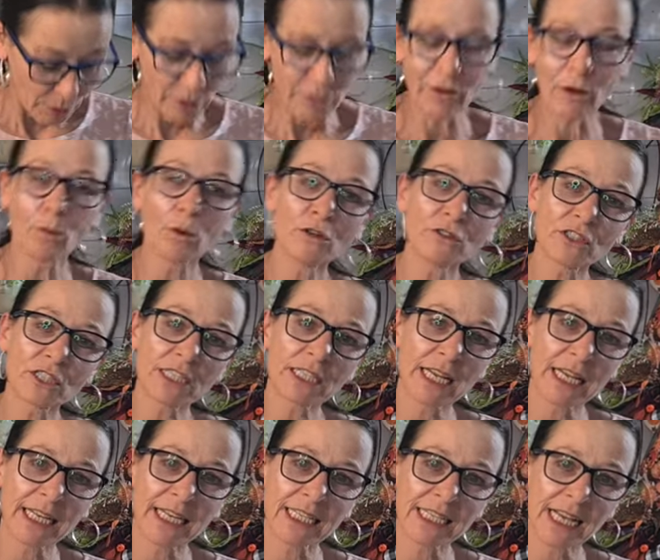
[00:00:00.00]
but if I want to
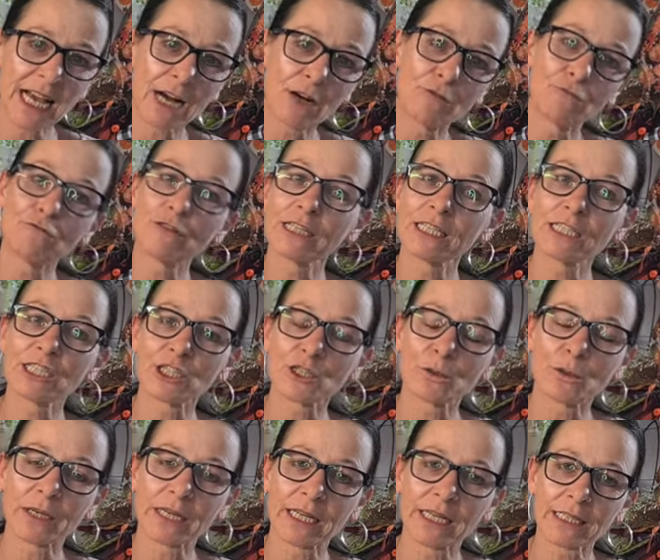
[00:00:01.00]
take it out and
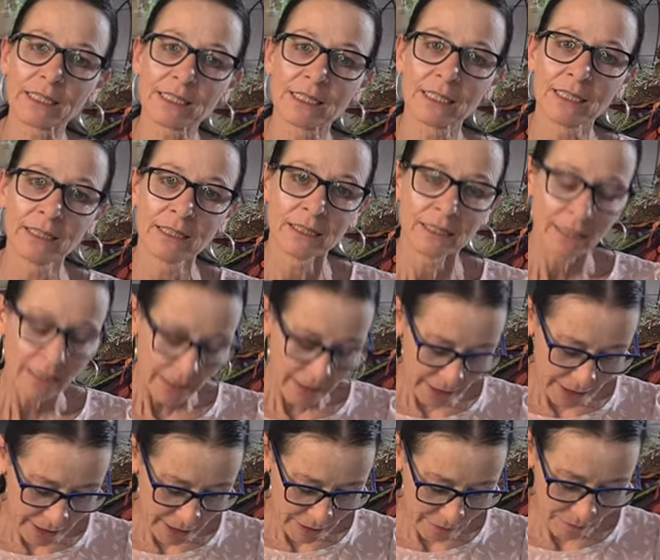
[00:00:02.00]
redo it,
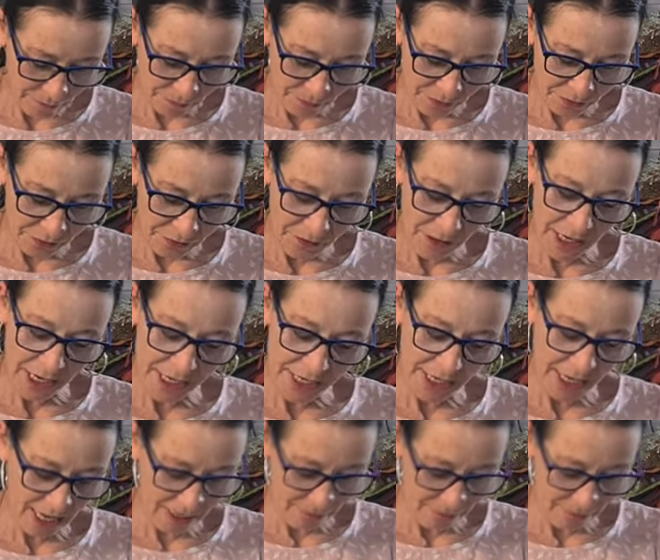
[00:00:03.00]
then